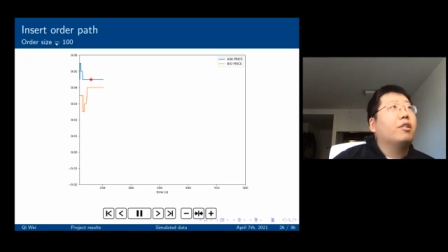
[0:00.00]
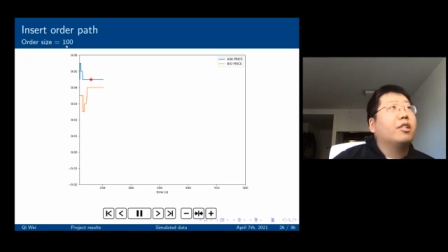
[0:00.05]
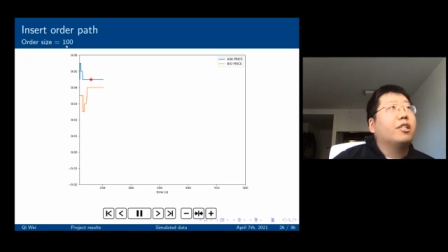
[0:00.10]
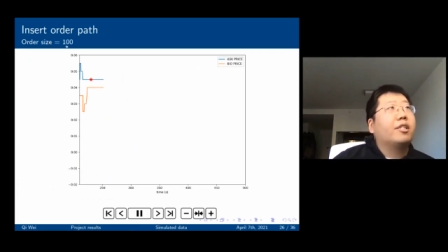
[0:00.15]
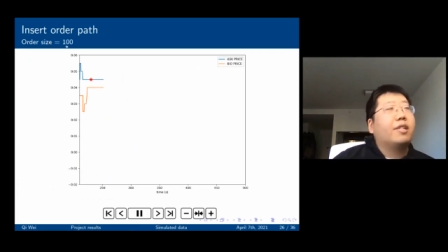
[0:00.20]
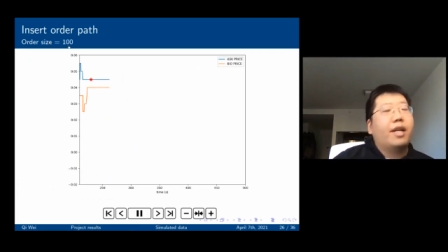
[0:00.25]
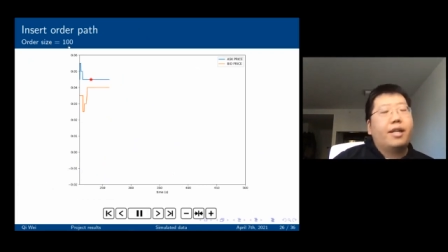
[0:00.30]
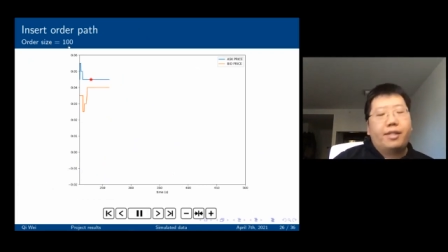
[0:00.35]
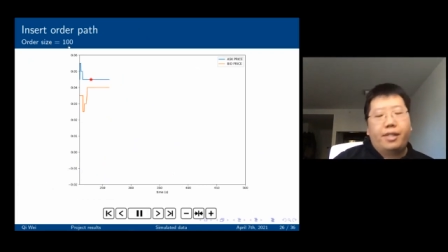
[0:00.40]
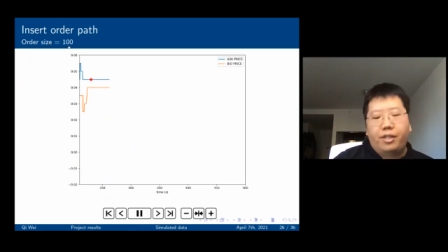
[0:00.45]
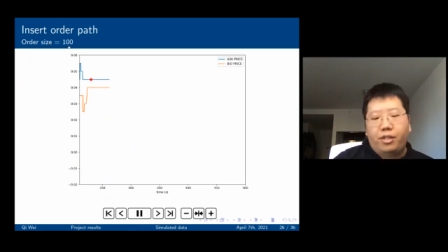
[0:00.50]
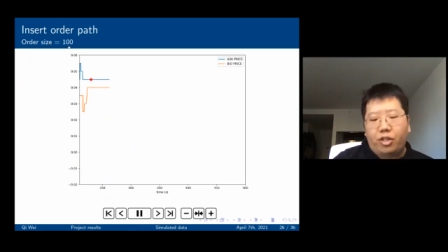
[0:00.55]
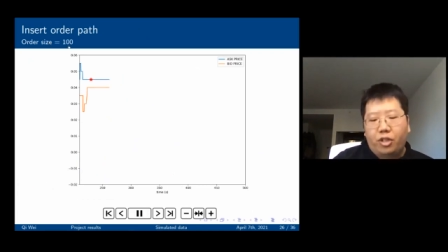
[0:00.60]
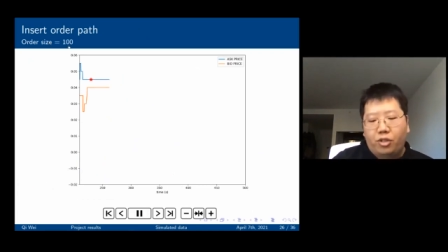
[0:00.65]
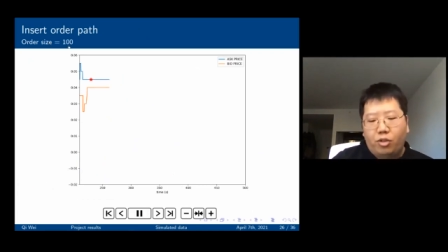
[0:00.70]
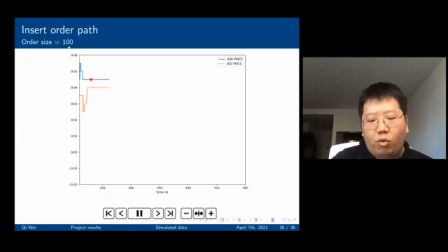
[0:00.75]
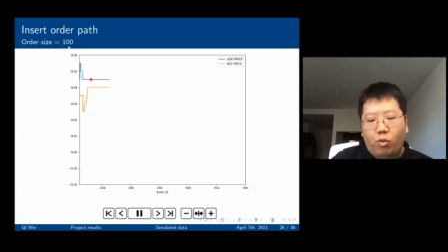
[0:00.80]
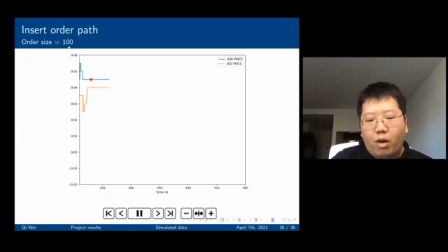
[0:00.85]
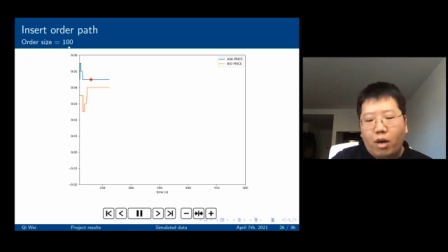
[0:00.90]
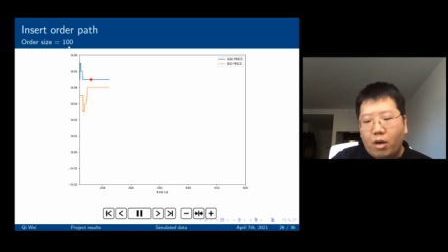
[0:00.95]
The size is
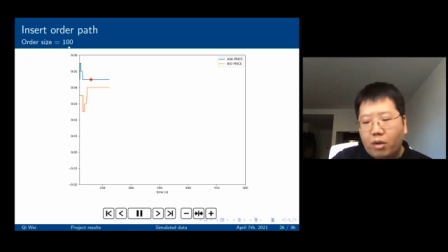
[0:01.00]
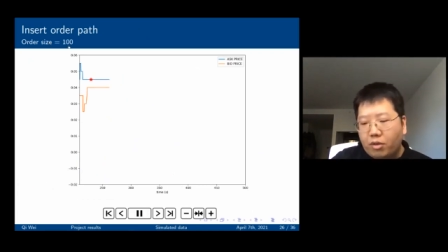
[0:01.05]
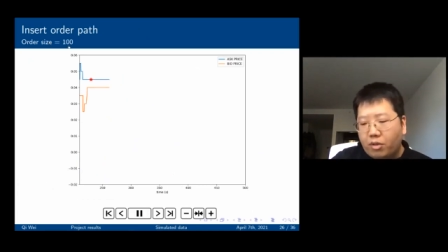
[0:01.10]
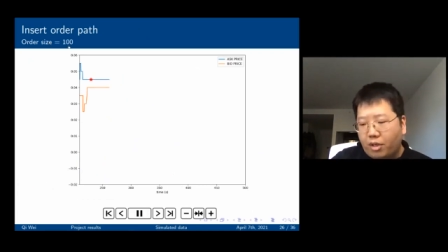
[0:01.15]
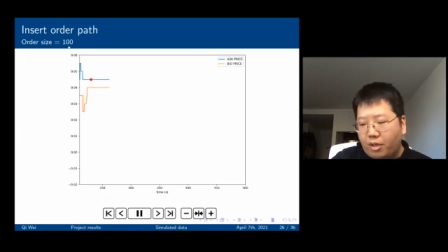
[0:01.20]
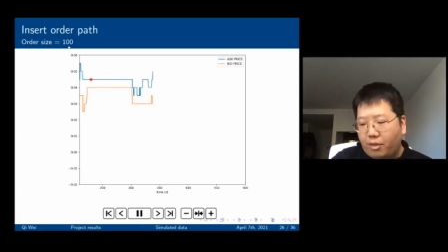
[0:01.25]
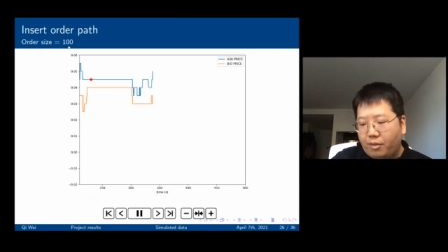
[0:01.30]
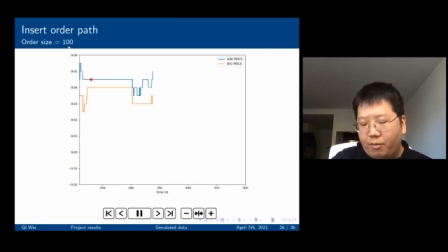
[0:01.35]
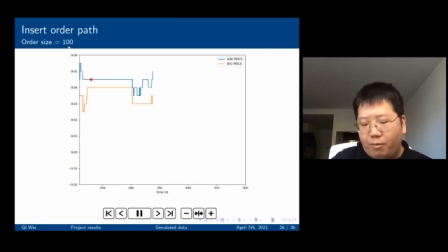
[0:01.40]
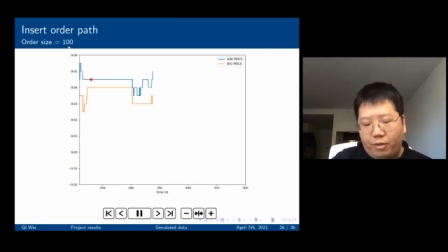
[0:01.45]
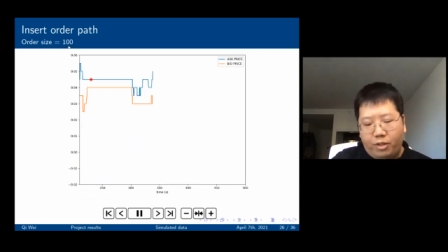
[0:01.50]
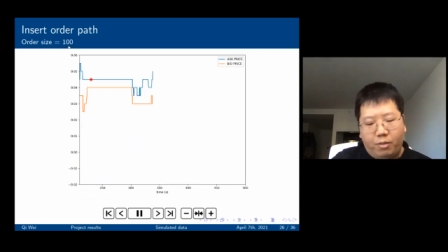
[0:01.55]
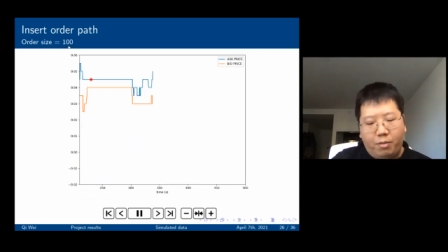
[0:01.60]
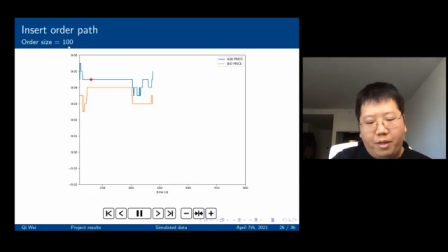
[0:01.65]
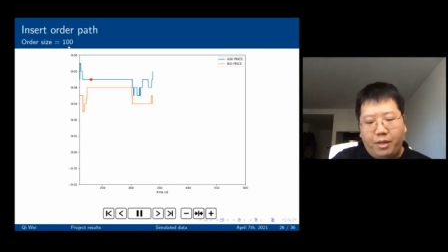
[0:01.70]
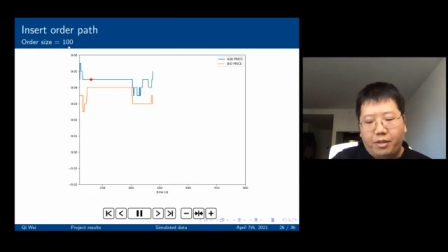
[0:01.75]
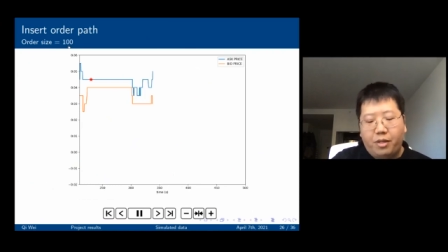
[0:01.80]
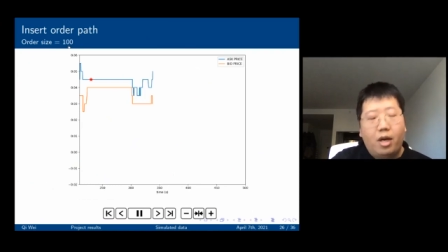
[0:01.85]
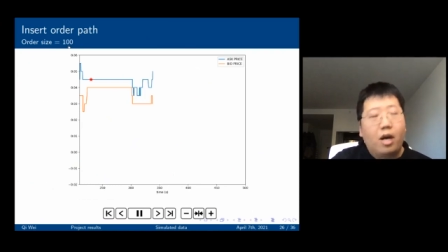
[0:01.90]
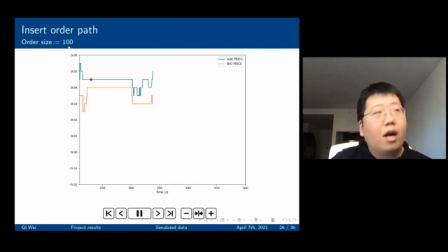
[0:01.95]
just 100, which
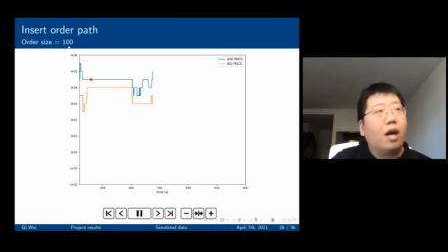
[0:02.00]
means